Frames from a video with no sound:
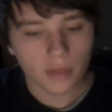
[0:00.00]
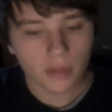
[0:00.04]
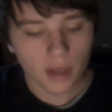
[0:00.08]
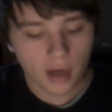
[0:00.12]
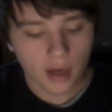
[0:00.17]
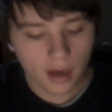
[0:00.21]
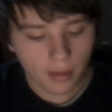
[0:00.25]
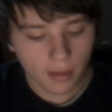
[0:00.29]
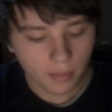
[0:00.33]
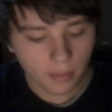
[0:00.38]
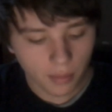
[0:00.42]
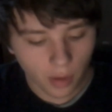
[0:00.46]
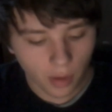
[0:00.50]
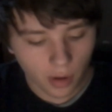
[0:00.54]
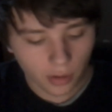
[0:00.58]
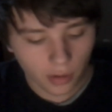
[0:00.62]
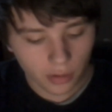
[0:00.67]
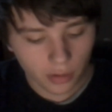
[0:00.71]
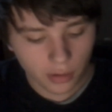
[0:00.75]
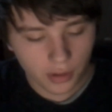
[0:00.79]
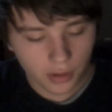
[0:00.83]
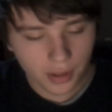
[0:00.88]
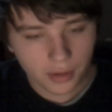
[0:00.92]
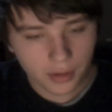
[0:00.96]
I'm
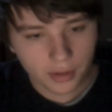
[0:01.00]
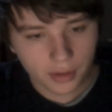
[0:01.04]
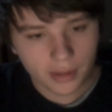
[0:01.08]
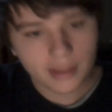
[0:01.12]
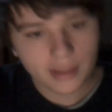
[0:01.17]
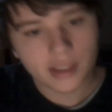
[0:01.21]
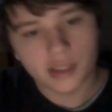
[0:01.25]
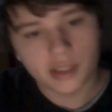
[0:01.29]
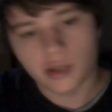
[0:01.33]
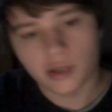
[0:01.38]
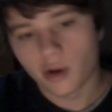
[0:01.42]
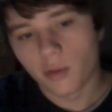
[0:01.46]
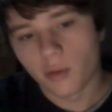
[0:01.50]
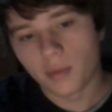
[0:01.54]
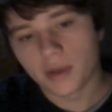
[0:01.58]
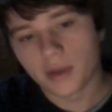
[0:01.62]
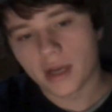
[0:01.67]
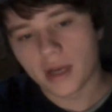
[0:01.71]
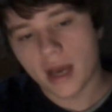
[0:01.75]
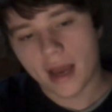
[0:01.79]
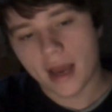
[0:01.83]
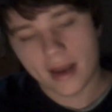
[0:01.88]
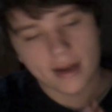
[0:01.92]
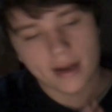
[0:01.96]
literally just
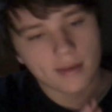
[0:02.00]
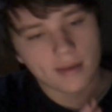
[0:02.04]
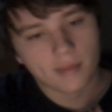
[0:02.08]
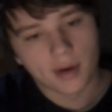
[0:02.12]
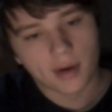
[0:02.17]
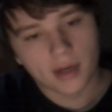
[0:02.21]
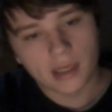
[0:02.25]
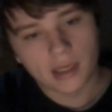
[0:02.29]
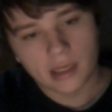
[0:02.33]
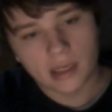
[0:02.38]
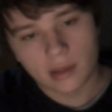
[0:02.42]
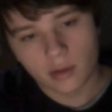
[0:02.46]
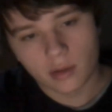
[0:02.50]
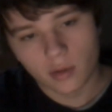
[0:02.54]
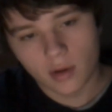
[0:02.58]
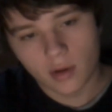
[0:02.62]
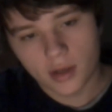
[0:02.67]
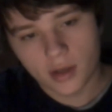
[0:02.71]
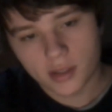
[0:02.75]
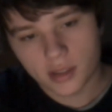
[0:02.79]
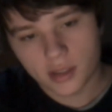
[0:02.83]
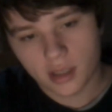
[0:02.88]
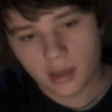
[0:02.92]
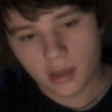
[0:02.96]
open to anybody who
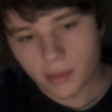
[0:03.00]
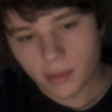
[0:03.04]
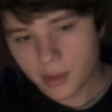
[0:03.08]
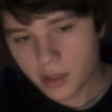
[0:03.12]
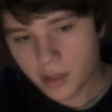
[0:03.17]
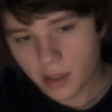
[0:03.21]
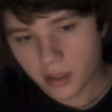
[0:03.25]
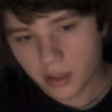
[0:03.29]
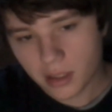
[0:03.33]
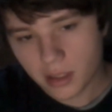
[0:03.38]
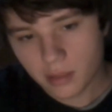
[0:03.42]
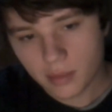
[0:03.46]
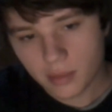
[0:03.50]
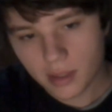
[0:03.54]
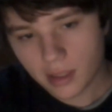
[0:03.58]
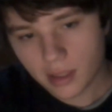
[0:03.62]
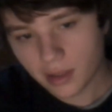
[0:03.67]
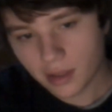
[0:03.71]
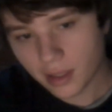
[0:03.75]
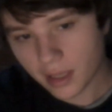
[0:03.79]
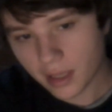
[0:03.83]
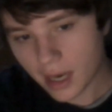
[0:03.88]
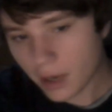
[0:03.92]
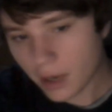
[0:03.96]
wants to come and talk to me.
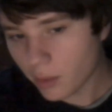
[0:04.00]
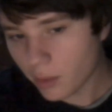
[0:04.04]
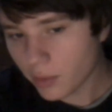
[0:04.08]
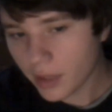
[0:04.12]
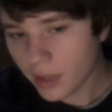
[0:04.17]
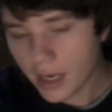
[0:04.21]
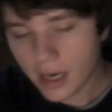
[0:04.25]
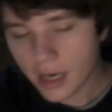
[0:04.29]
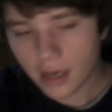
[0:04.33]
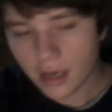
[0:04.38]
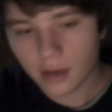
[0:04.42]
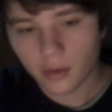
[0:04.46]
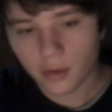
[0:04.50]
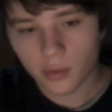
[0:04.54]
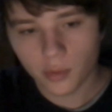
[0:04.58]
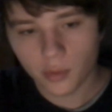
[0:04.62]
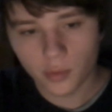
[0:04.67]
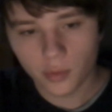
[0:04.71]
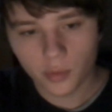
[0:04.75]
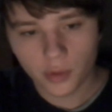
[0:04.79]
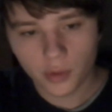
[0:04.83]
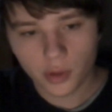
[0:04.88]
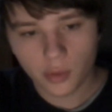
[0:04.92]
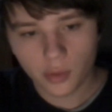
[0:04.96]
Like, I don't care
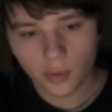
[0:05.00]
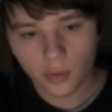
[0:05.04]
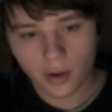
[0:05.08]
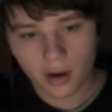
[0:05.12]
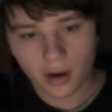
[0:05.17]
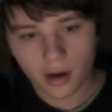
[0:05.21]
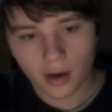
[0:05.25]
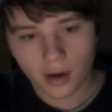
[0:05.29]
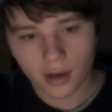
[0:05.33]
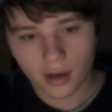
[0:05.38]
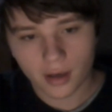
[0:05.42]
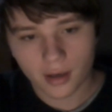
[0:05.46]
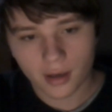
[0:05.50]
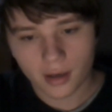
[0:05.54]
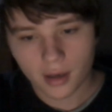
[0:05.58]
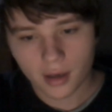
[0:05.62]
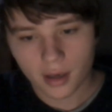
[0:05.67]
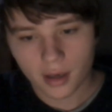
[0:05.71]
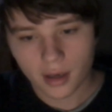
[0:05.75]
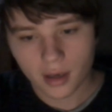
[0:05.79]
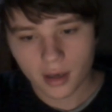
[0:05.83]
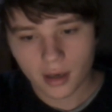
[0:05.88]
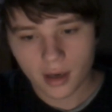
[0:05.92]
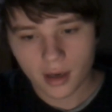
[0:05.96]
who you are.
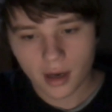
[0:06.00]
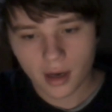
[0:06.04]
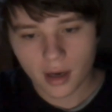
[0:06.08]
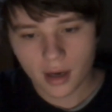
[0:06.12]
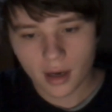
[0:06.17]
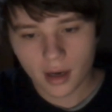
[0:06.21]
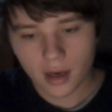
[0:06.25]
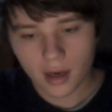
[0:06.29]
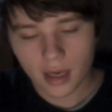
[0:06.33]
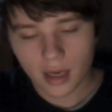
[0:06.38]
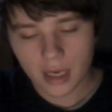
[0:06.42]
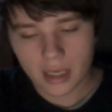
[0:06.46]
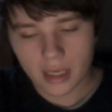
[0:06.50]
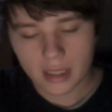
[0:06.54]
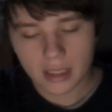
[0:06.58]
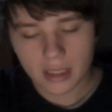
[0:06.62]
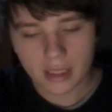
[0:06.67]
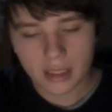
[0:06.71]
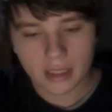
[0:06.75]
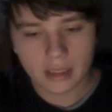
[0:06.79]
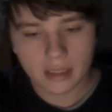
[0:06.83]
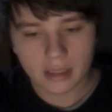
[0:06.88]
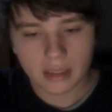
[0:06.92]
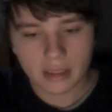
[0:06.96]

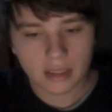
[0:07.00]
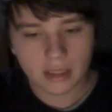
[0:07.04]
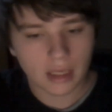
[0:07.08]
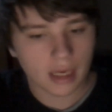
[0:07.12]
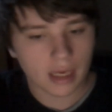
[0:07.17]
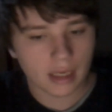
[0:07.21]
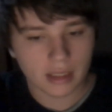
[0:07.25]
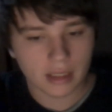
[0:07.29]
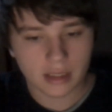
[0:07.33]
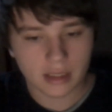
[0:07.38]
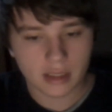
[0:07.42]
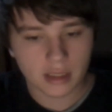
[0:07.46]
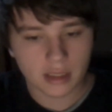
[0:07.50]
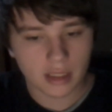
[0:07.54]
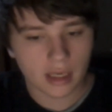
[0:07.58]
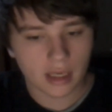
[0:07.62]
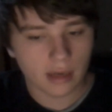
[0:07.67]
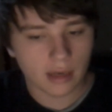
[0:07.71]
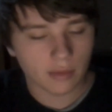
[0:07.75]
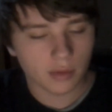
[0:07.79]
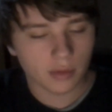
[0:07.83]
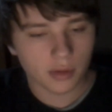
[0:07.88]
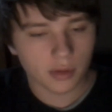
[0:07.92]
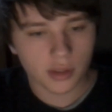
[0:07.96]
I
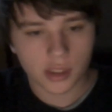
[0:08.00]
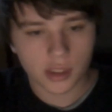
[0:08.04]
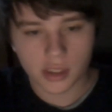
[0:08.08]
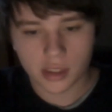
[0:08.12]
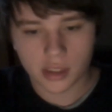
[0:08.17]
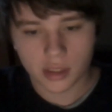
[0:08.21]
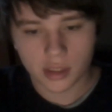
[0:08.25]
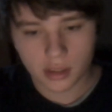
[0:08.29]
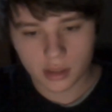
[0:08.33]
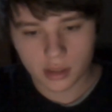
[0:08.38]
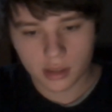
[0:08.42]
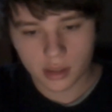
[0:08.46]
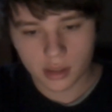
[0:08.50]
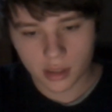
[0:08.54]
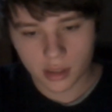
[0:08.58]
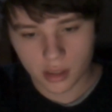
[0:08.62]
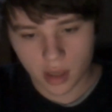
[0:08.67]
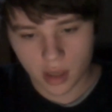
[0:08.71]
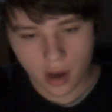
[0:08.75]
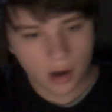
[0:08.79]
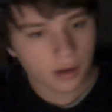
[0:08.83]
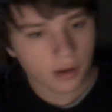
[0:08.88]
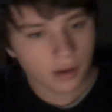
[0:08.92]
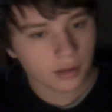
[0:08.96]
will just
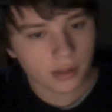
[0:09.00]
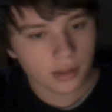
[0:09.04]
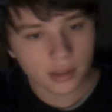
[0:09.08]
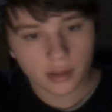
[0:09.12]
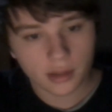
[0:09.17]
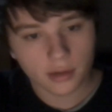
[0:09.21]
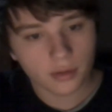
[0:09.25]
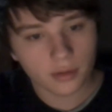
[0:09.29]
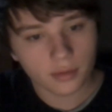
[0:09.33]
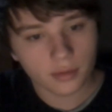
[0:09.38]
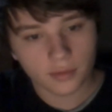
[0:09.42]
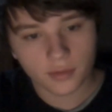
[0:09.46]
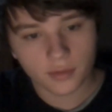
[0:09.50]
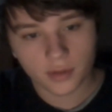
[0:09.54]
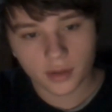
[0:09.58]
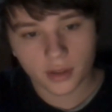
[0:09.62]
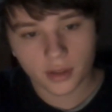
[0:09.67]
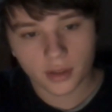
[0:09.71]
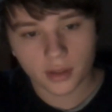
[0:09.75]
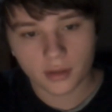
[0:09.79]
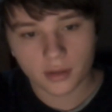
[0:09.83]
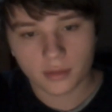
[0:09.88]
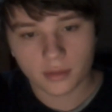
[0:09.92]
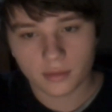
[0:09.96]
talk to you
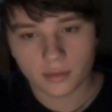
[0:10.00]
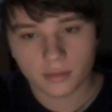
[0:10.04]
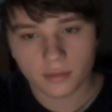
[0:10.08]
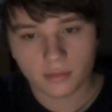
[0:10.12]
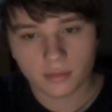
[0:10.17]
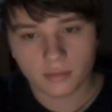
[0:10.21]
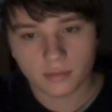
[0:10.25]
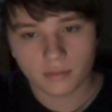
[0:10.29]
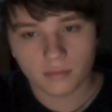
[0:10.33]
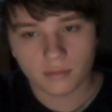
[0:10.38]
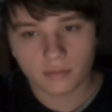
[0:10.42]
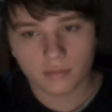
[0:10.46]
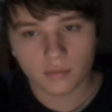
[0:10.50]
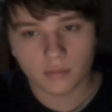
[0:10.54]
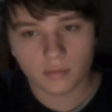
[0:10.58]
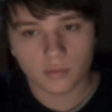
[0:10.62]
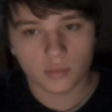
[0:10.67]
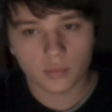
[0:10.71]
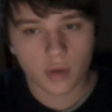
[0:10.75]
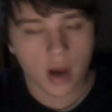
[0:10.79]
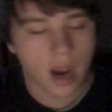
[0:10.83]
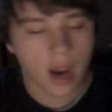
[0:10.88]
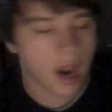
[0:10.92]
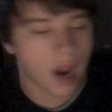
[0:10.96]
for
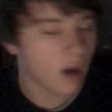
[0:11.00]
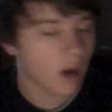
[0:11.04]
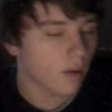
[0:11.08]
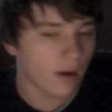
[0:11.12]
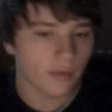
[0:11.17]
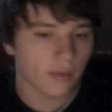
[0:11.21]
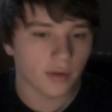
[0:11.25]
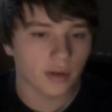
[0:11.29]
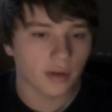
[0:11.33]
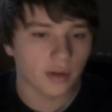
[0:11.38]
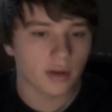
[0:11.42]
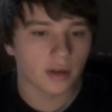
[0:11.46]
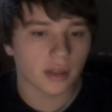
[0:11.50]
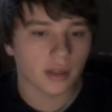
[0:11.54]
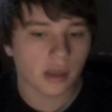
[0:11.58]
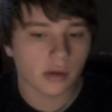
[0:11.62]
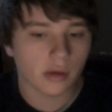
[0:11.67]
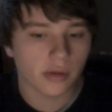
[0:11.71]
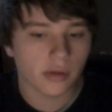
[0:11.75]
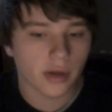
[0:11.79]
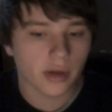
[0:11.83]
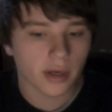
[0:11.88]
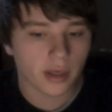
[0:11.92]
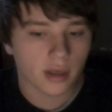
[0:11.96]
however long
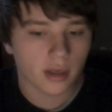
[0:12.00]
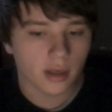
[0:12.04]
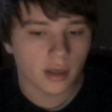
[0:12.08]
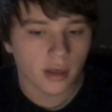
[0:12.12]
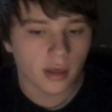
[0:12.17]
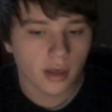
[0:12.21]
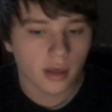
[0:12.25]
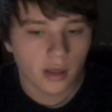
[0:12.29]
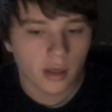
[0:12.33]
you'd like.